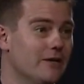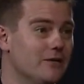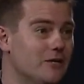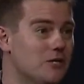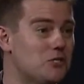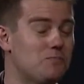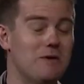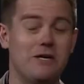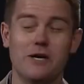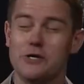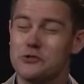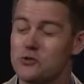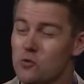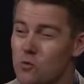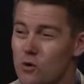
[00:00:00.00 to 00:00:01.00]
Just
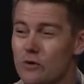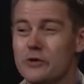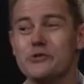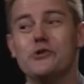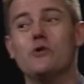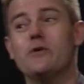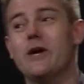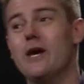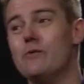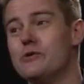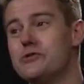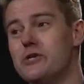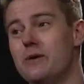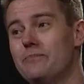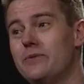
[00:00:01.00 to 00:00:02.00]
because the world is okay
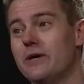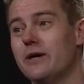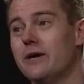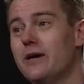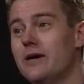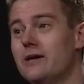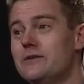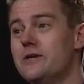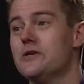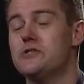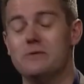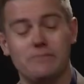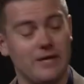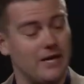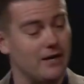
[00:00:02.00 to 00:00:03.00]
with something
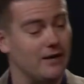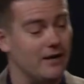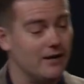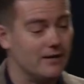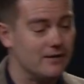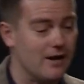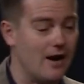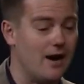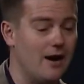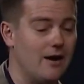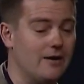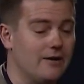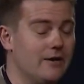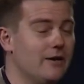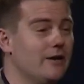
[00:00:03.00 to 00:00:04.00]
doesn't mean
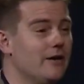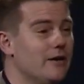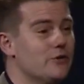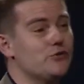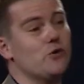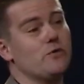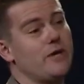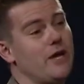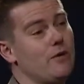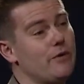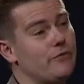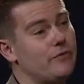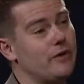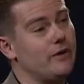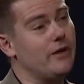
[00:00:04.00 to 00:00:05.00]
God is okay
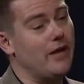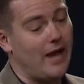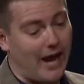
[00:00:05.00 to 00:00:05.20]
with it.